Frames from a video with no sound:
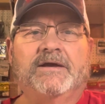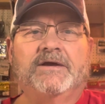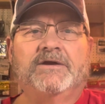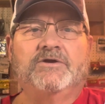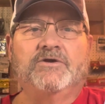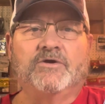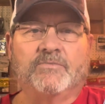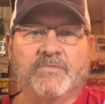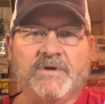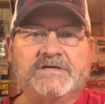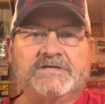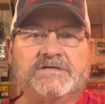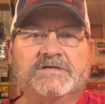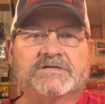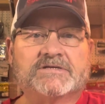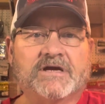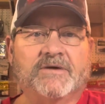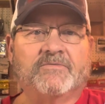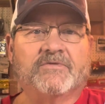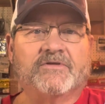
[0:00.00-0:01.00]
you're missing
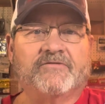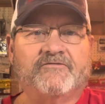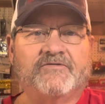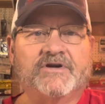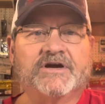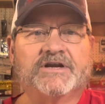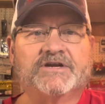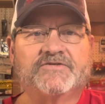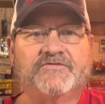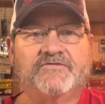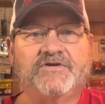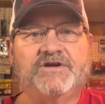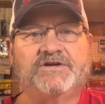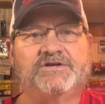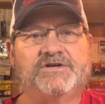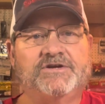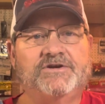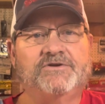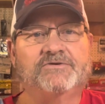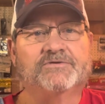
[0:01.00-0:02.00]
some of the funnest
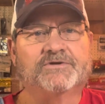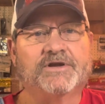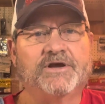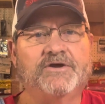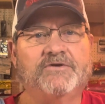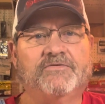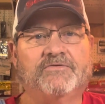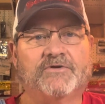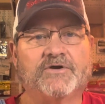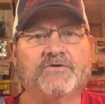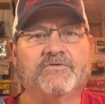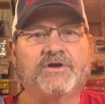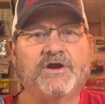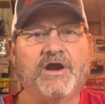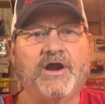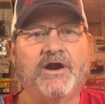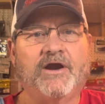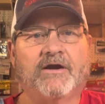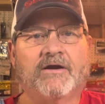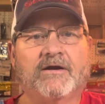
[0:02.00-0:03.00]
fishing you'll do through the
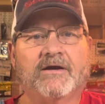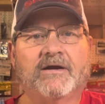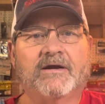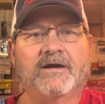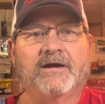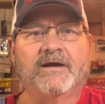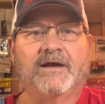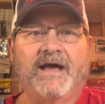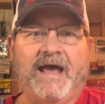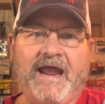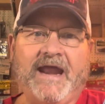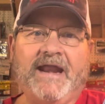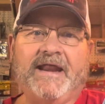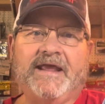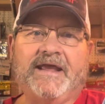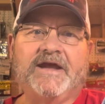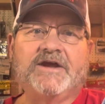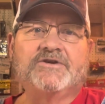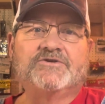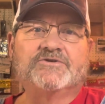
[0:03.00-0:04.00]
year. And
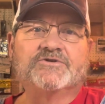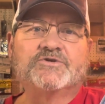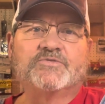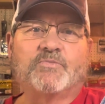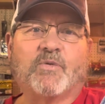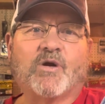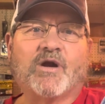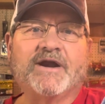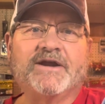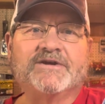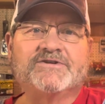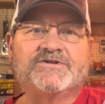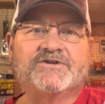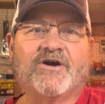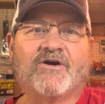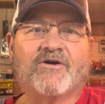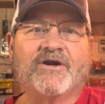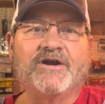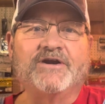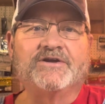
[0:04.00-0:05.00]
it gets your spring
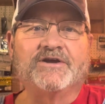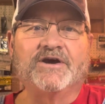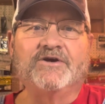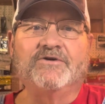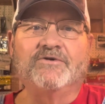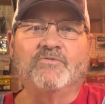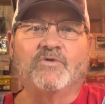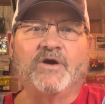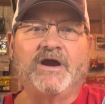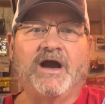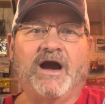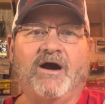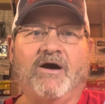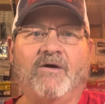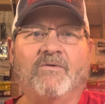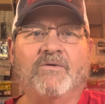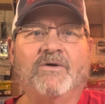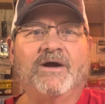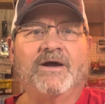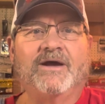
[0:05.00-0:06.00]
started too, and we
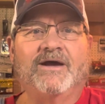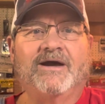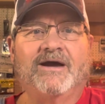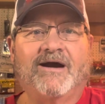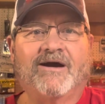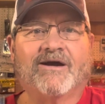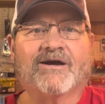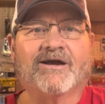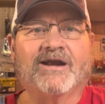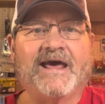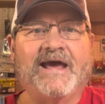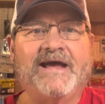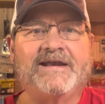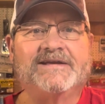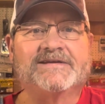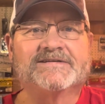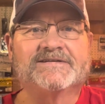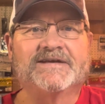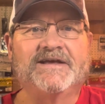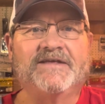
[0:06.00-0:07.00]
all are glad
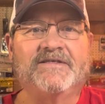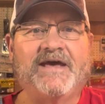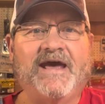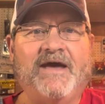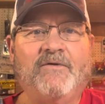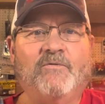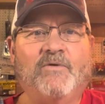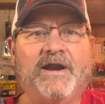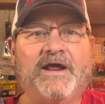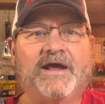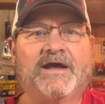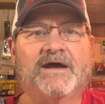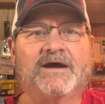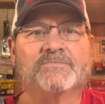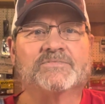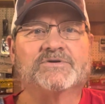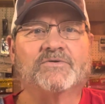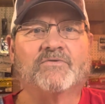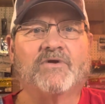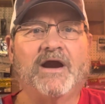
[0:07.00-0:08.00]
to see that when it
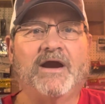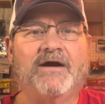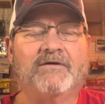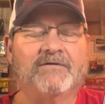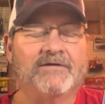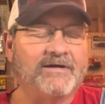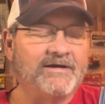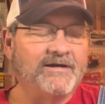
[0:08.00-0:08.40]
comes around.